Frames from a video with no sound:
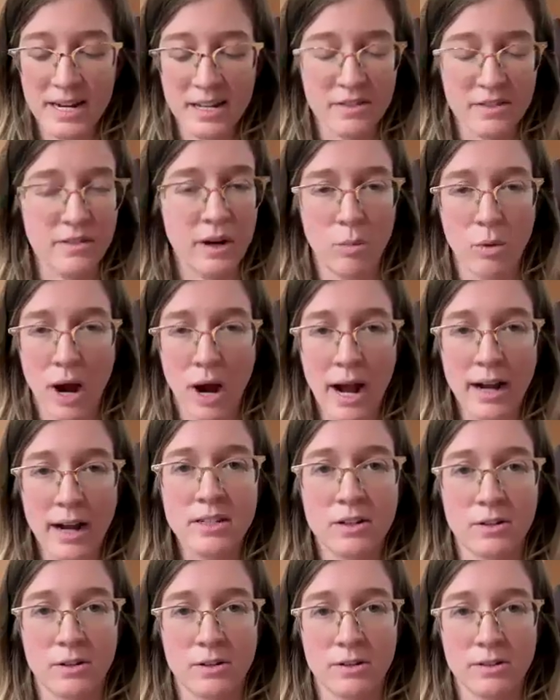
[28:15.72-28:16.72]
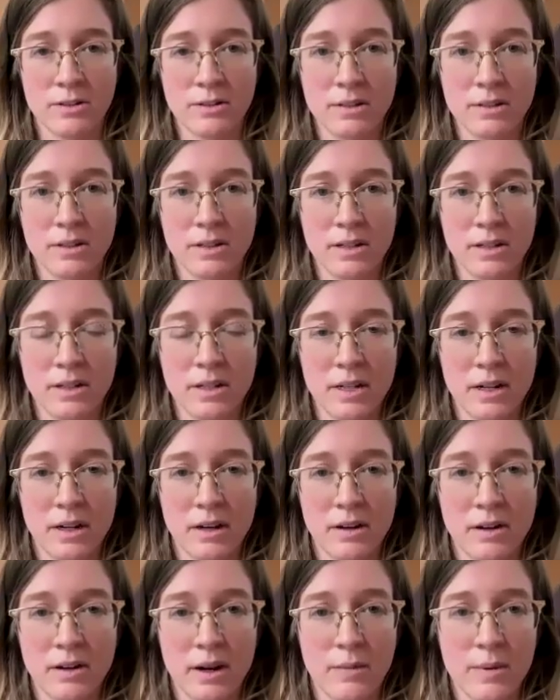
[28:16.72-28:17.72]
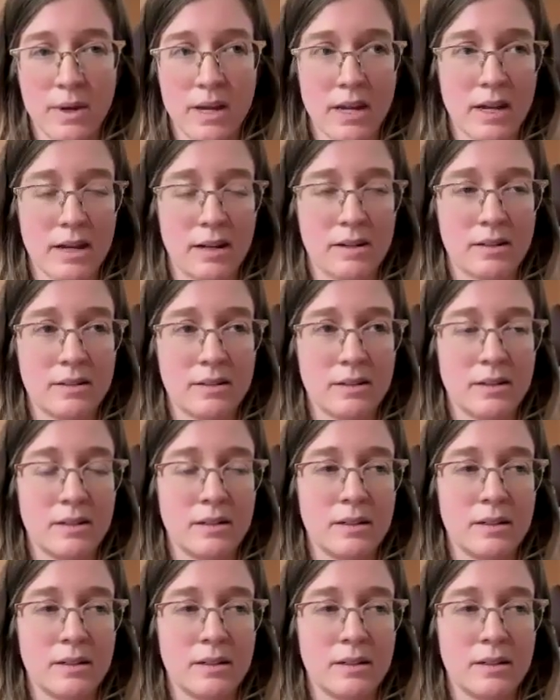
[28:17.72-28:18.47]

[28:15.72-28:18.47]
And it's very practical, right? We can,